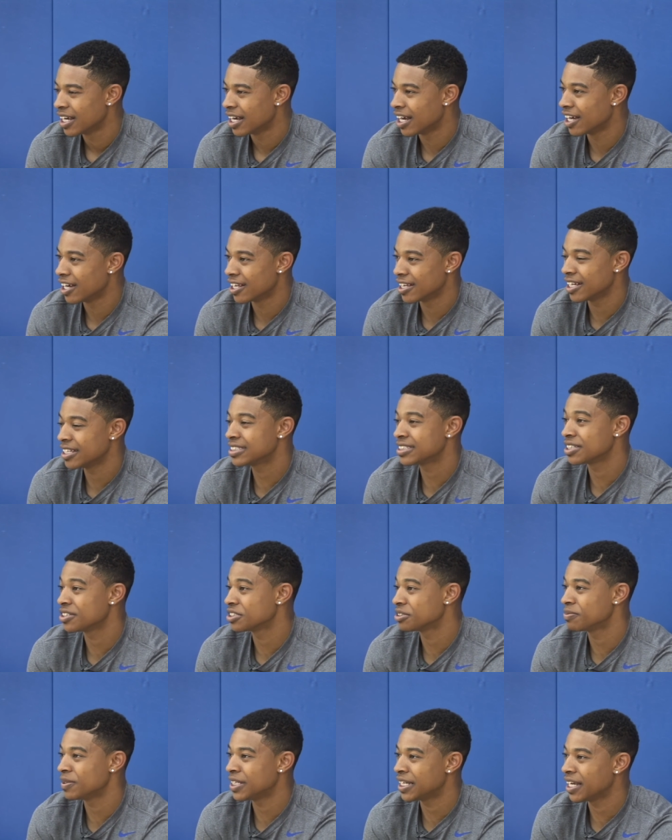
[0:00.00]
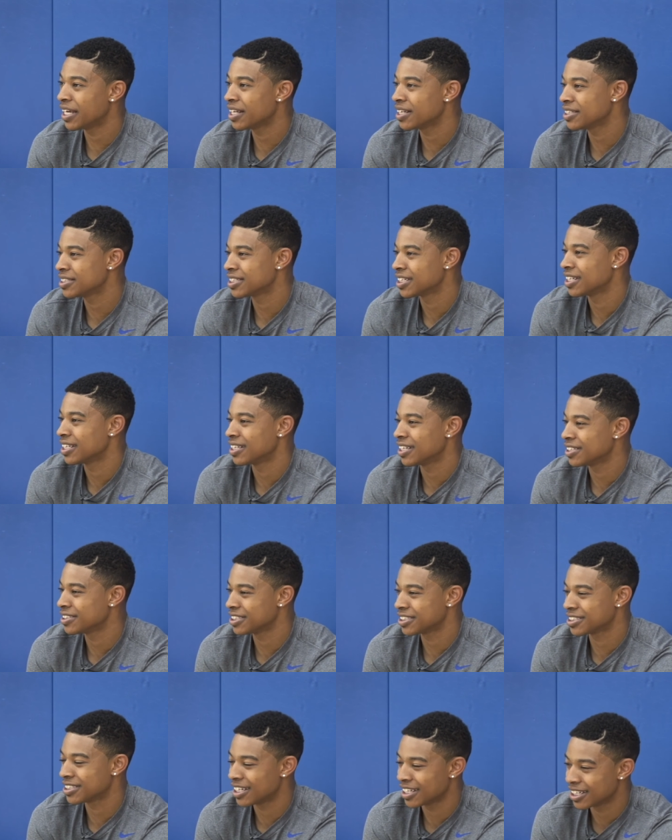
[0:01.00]
Uh, they still speak English and they're
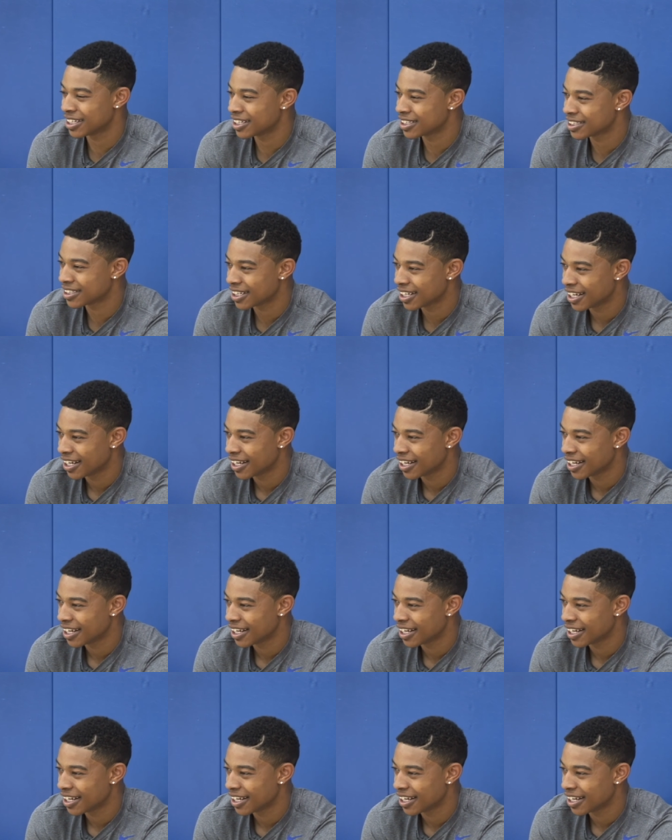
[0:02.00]
just like us.